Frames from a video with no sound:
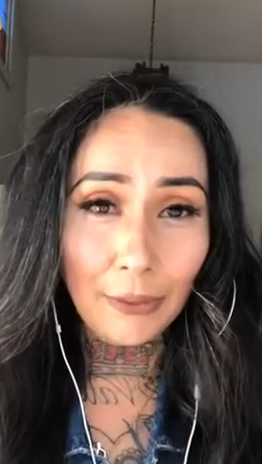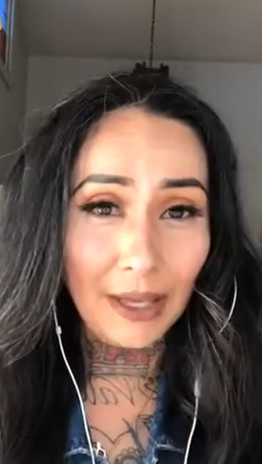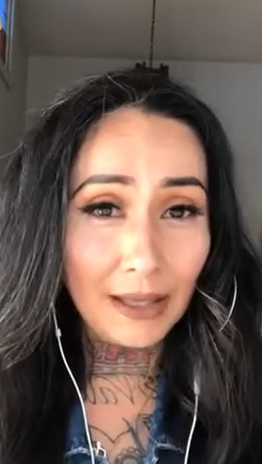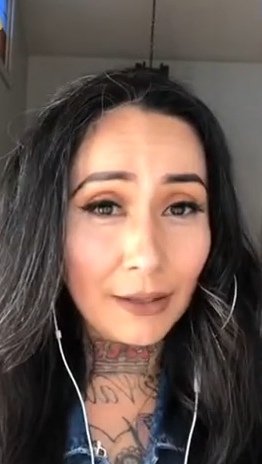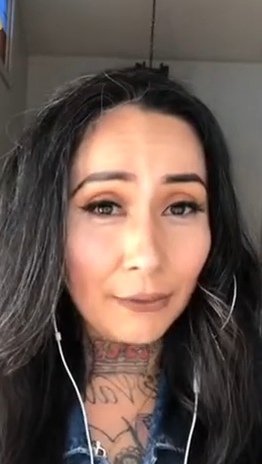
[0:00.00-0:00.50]

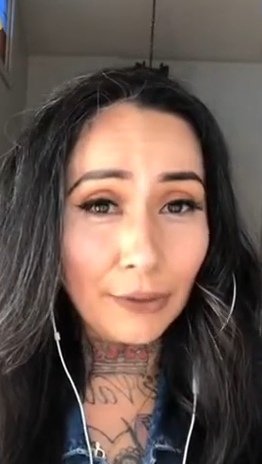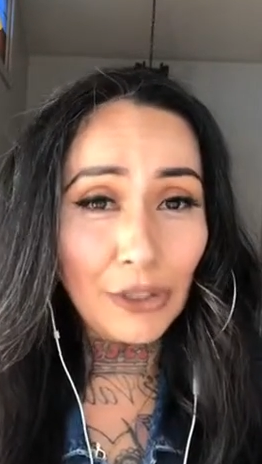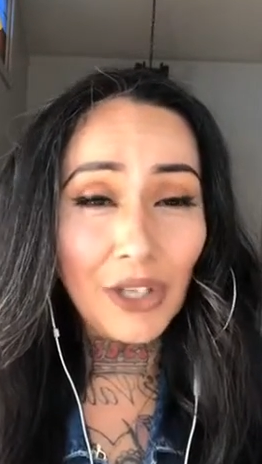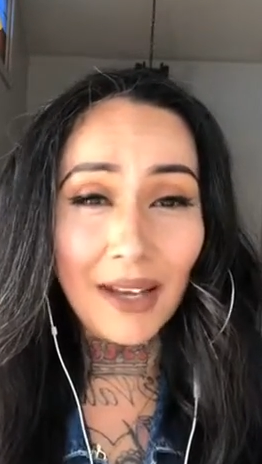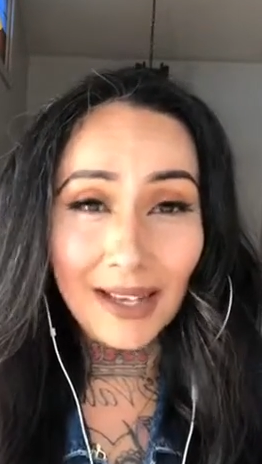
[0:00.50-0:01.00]
because the flu
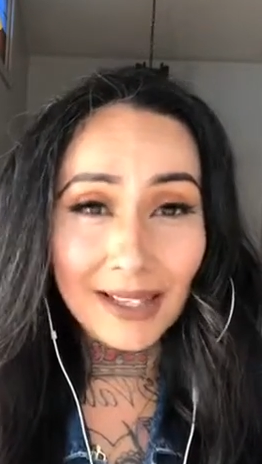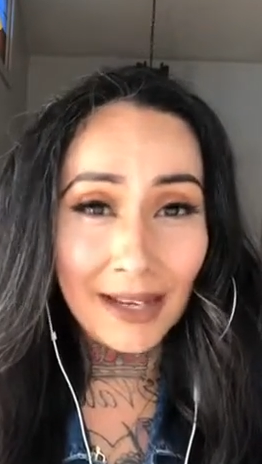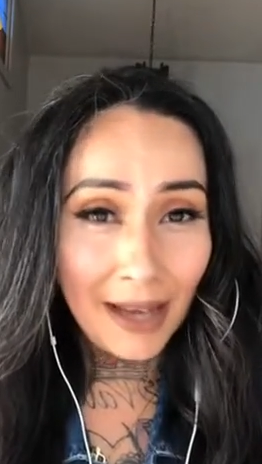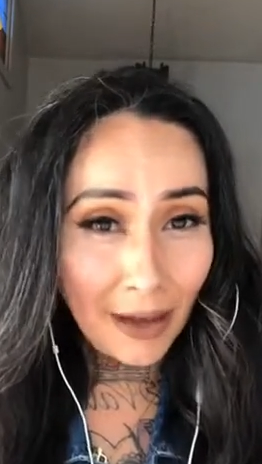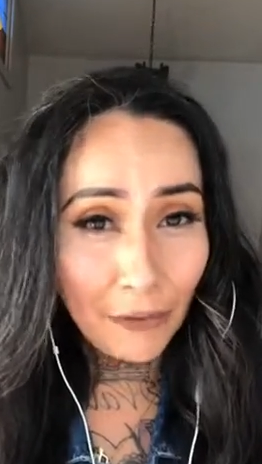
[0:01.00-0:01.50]
shot has
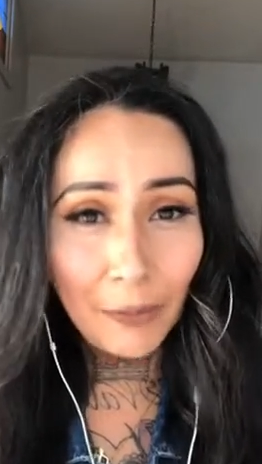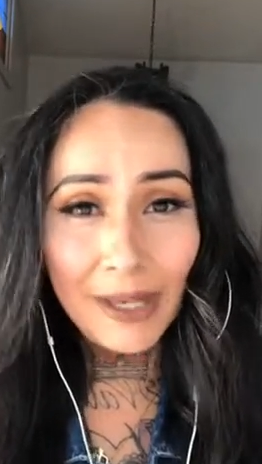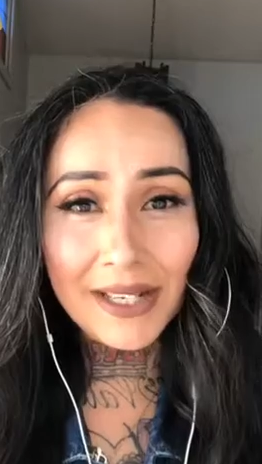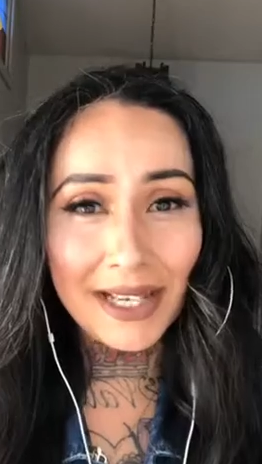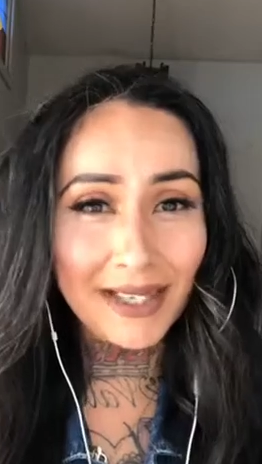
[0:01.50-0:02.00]
never been
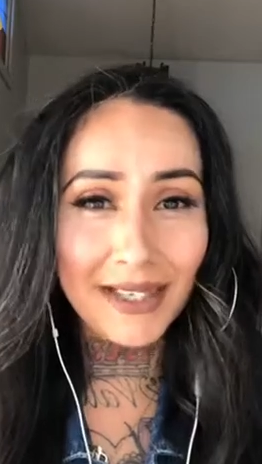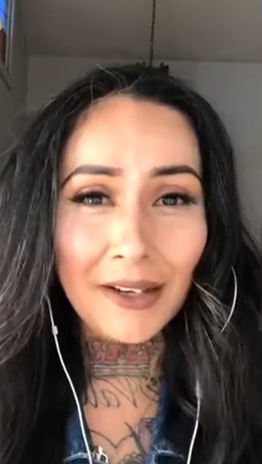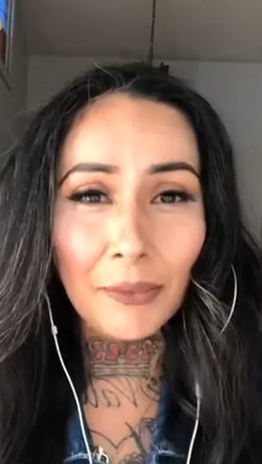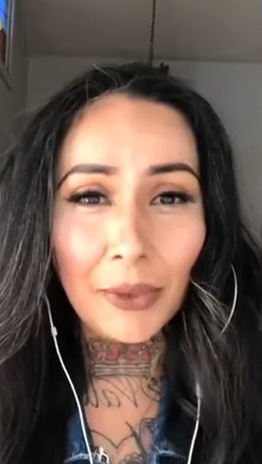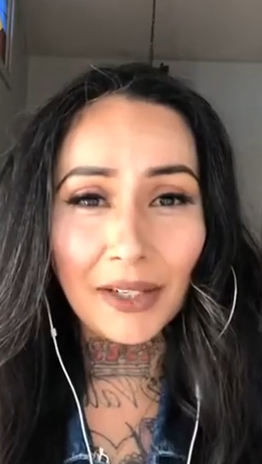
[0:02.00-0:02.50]
tested
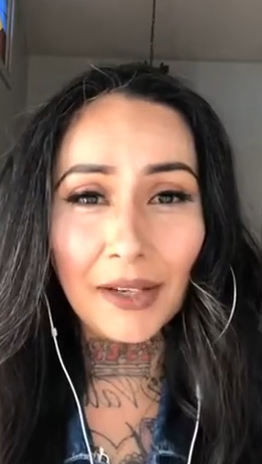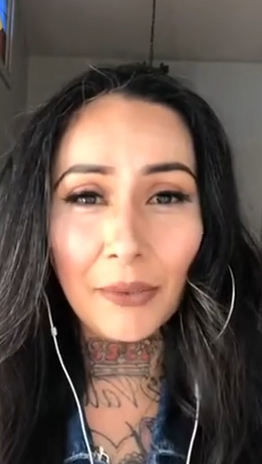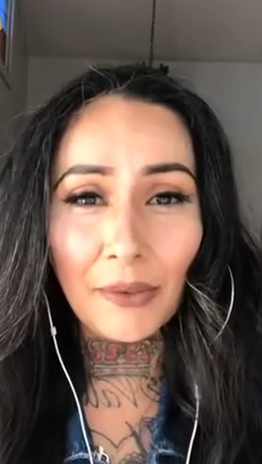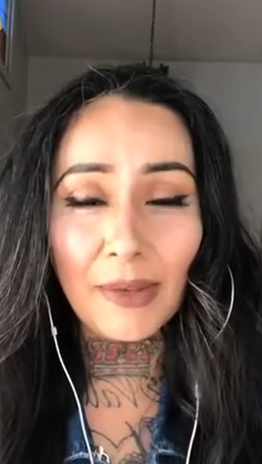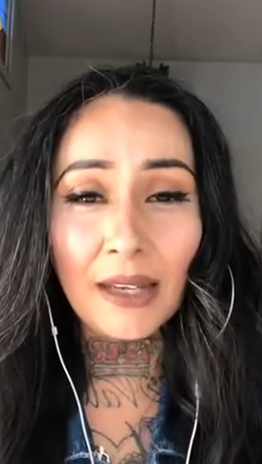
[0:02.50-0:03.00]
on pregnant
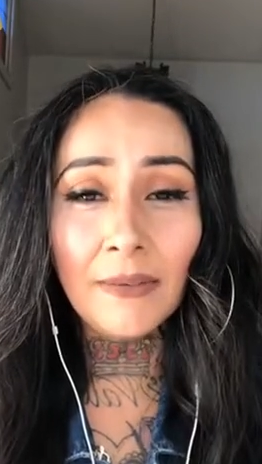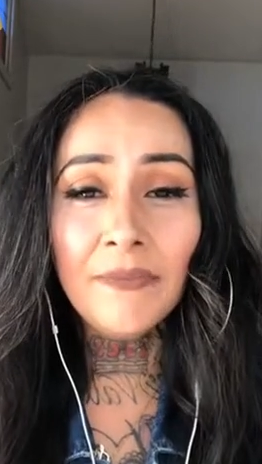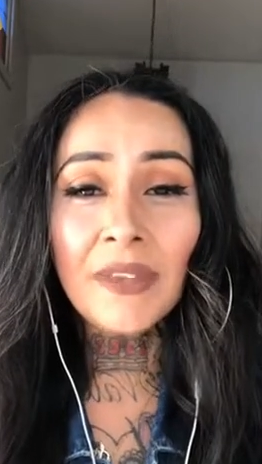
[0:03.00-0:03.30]
women.